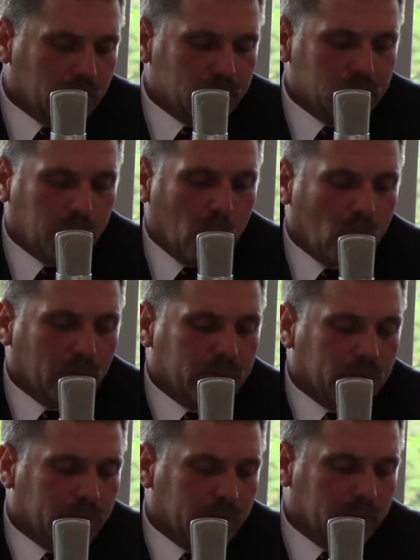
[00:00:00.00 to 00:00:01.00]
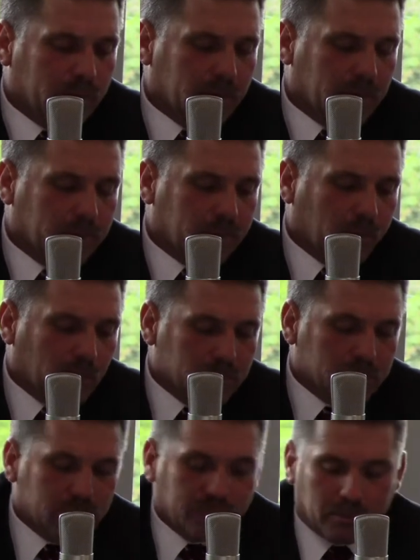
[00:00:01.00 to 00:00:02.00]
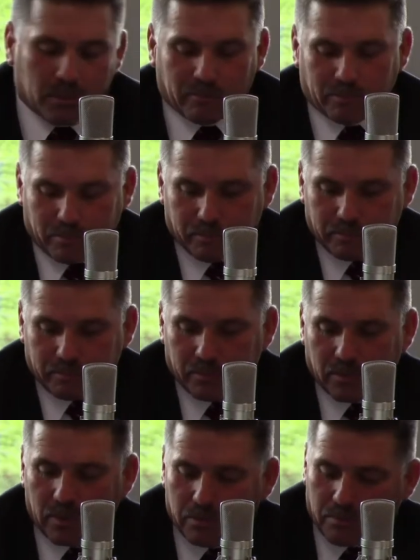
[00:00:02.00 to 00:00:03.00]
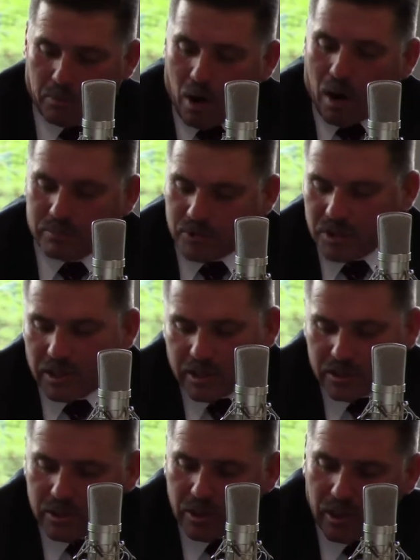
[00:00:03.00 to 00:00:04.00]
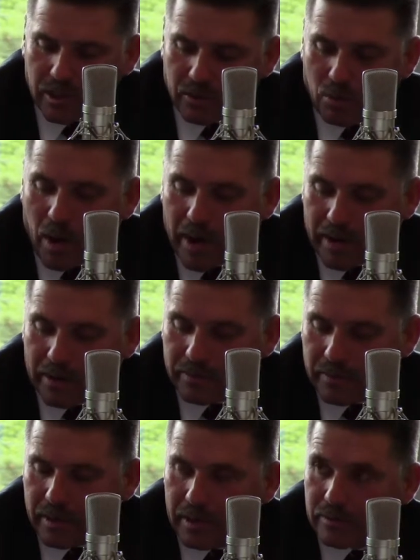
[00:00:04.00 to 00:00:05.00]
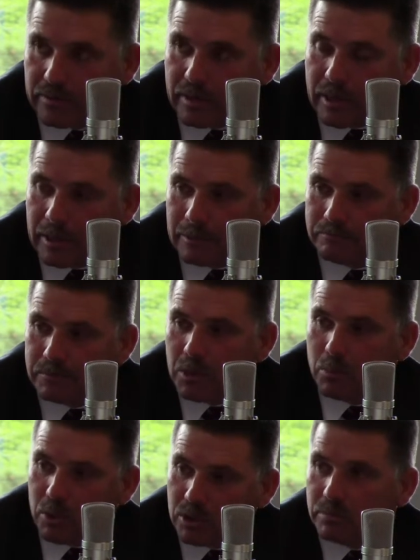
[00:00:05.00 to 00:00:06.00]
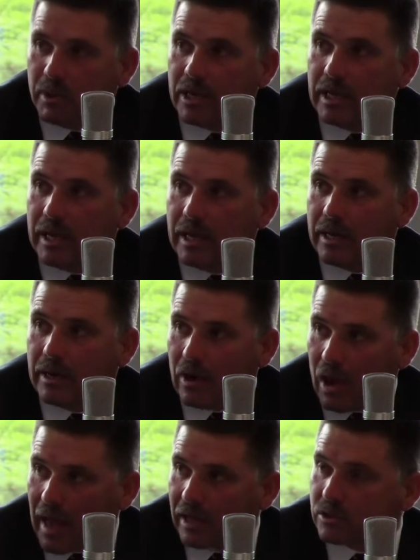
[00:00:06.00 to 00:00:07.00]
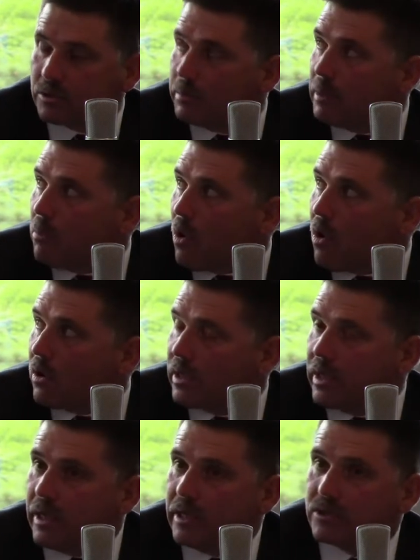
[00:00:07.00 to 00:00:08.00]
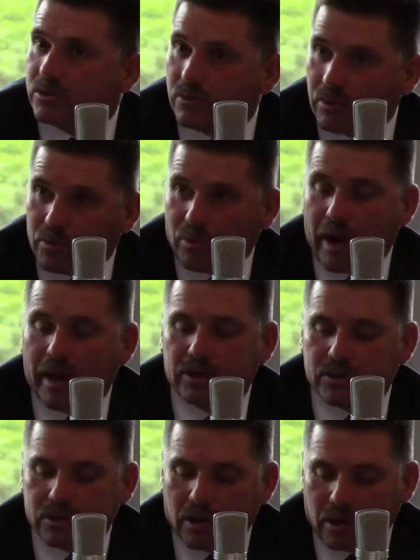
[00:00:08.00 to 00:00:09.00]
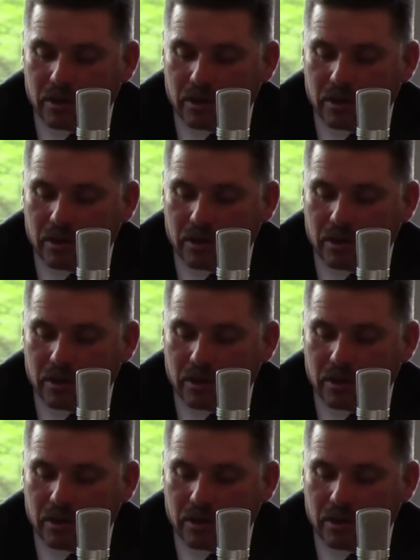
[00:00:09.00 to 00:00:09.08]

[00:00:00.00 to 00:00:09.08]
do support the premise of the Prop 6 and the way it puts money in, it allows it to be borrowed against, it creates